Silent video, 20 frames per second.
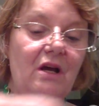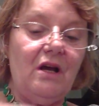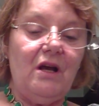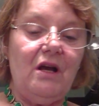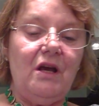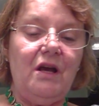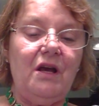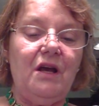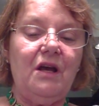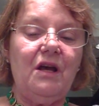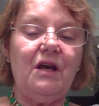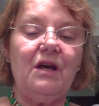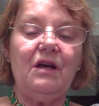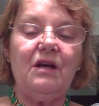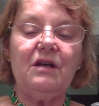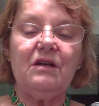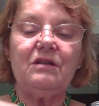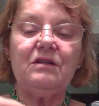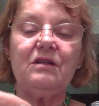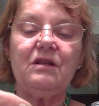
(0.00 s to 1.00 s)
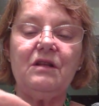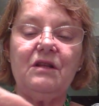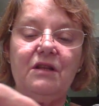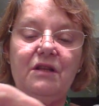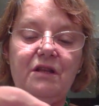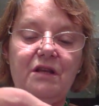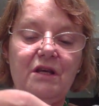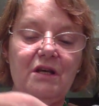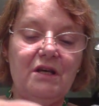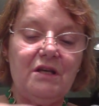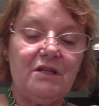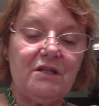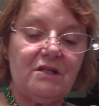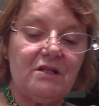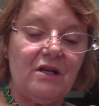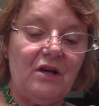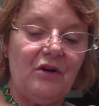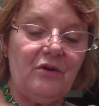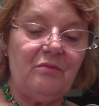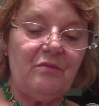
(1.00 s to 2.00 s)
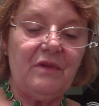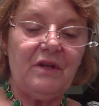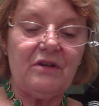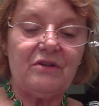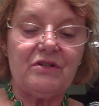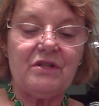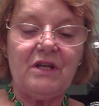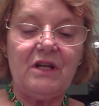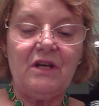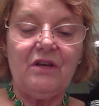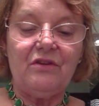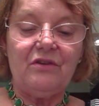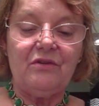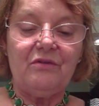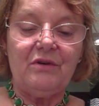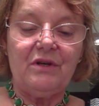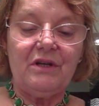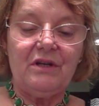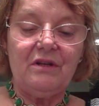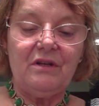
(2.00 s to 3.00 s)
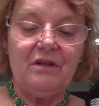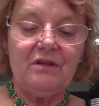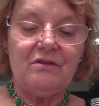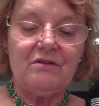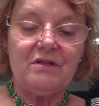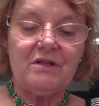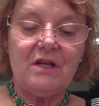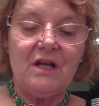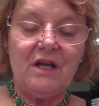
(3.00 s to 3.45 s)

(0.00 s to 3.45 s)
And this, oh, there's the other one of those